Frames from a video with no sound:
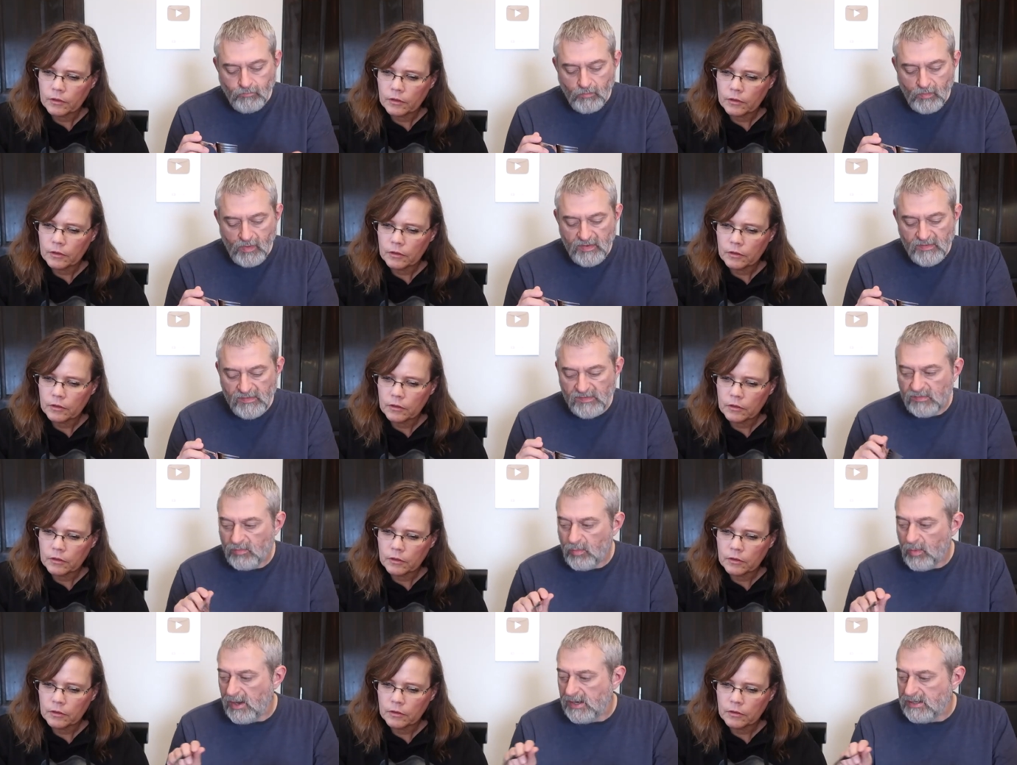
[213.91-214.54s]
Speaker 1: You know
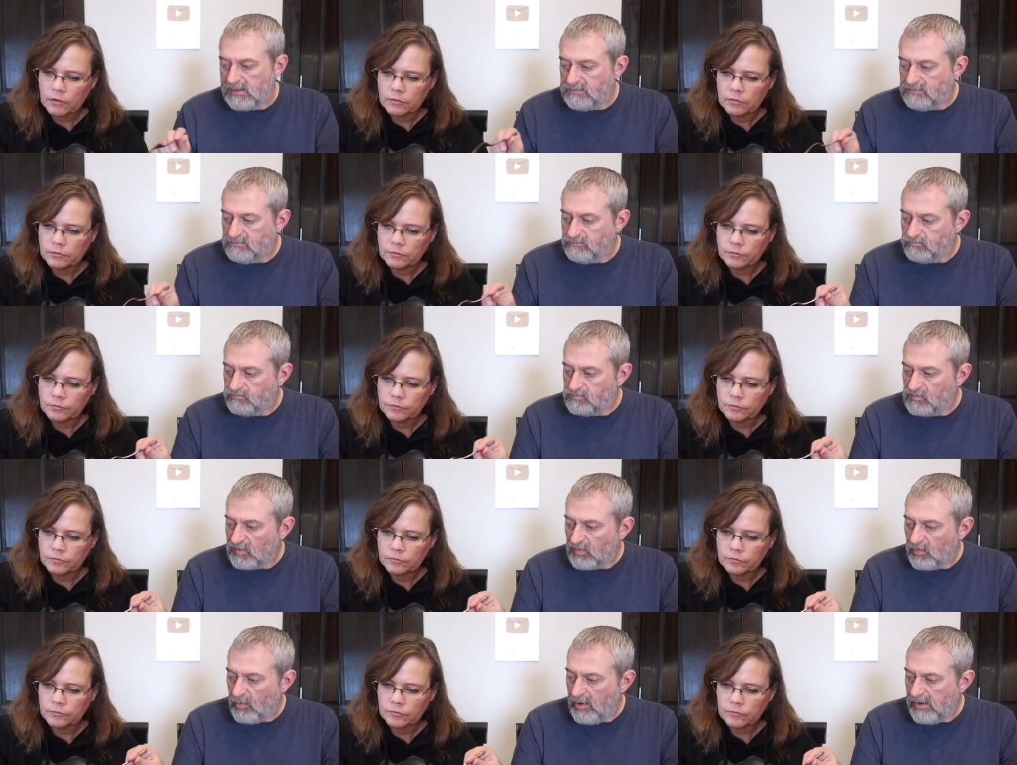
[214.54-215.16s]
those white
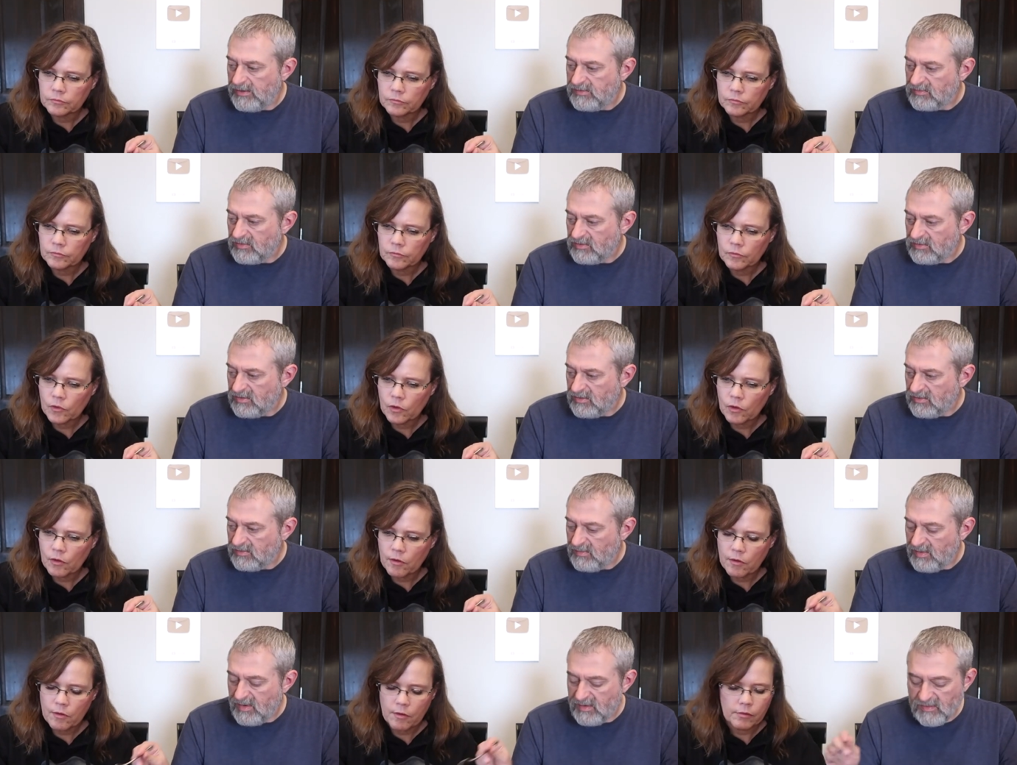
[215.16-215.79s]
squares right
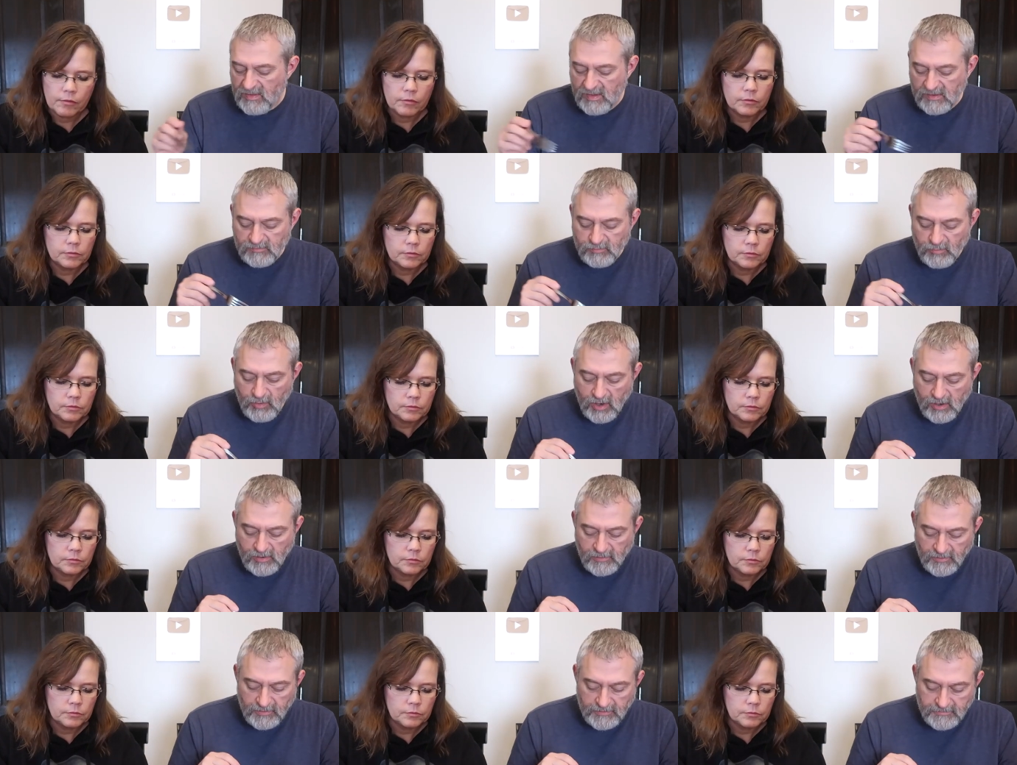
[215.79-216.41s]
there, maybe that's
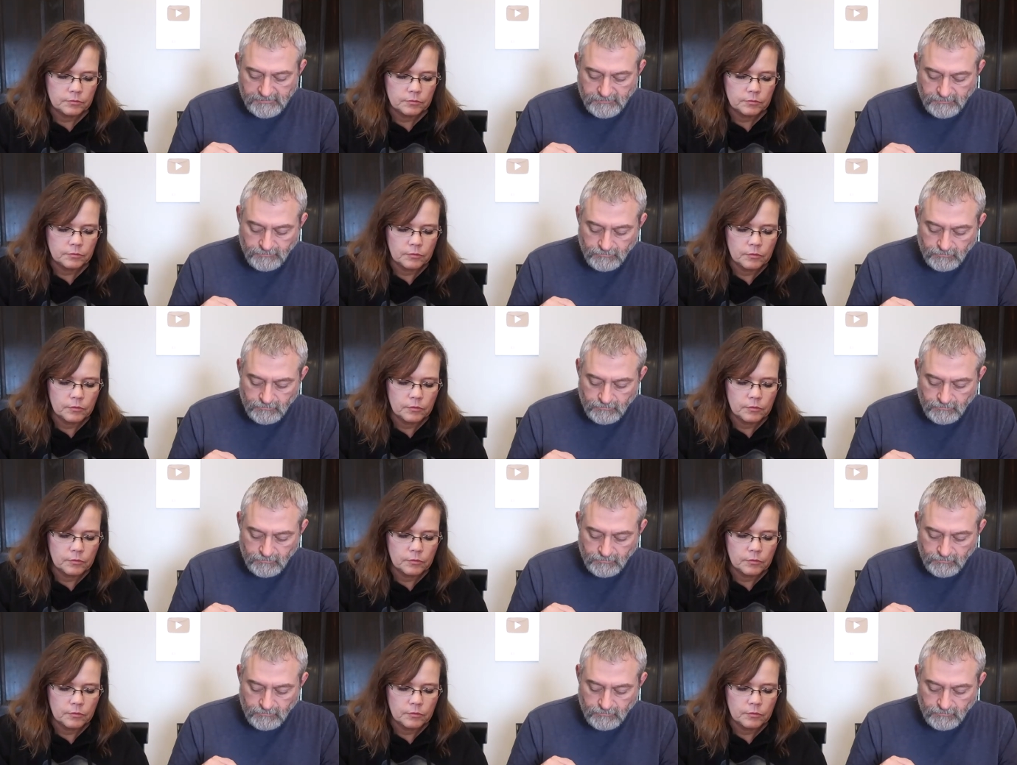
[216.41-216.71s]
broccoli.